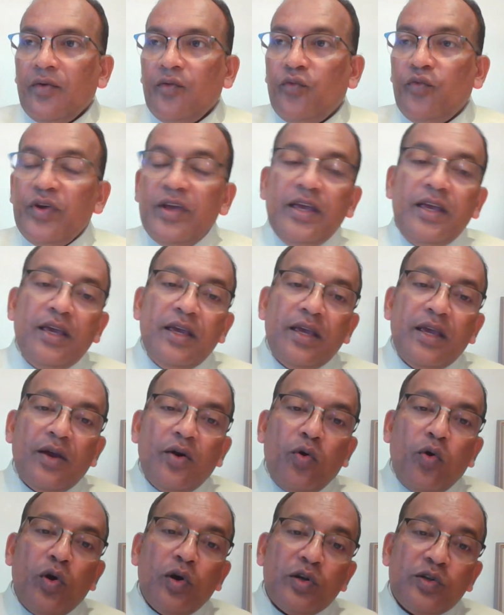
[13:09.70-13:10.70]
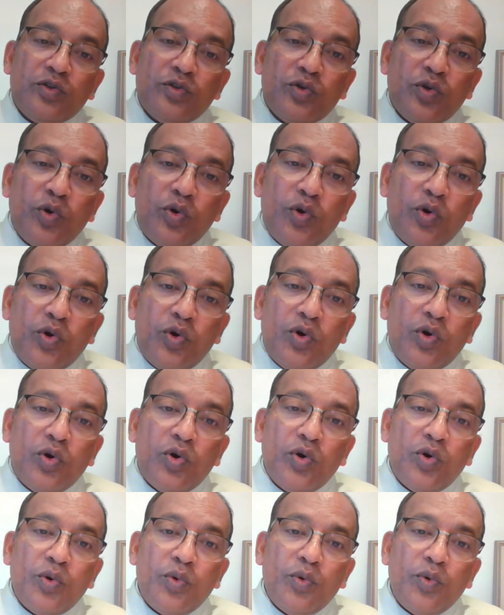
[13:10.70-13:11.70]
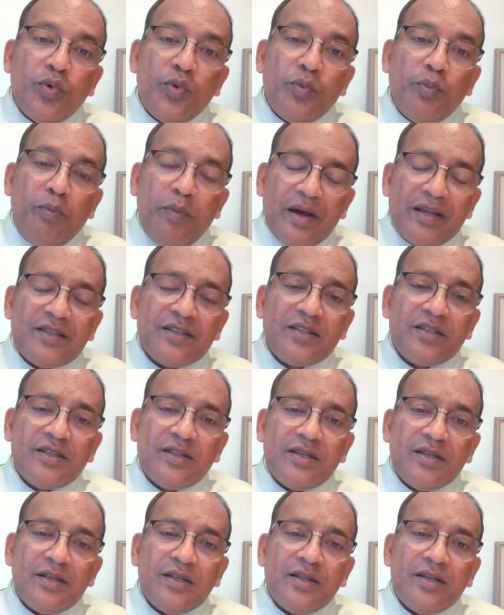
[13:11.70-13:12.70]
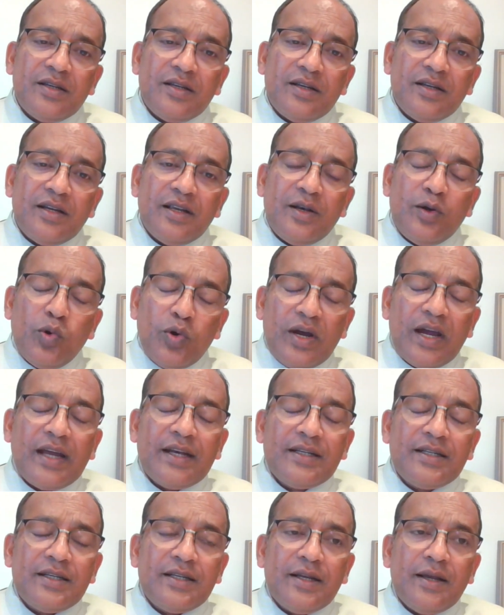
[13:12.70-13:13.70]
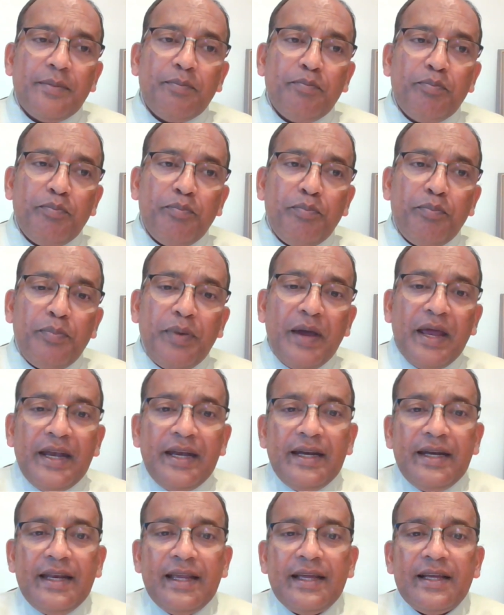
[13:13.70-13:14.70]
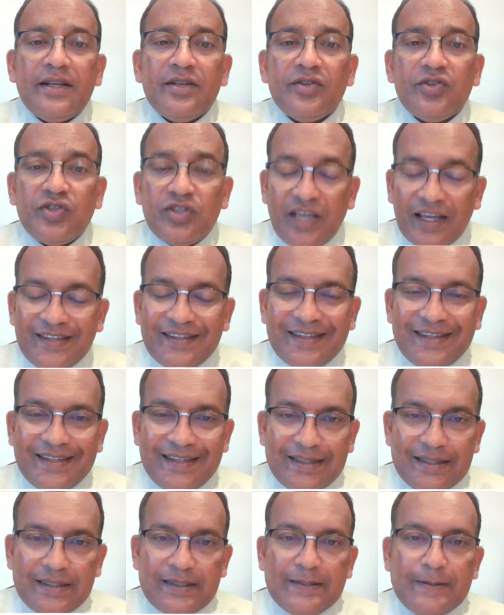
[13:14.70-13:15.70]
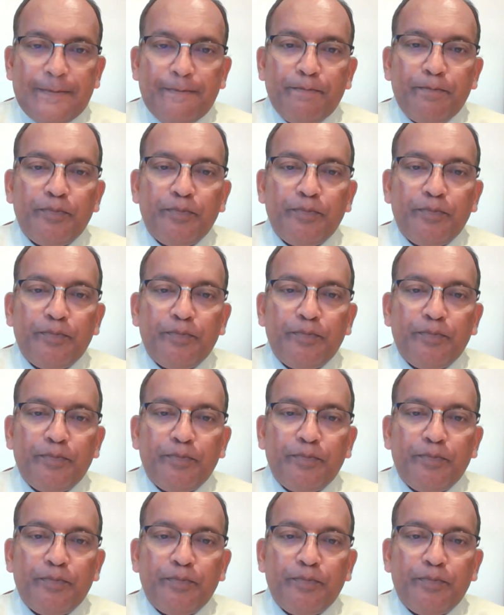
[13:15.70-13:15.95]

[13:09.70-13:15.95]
We also must look at a pending justice.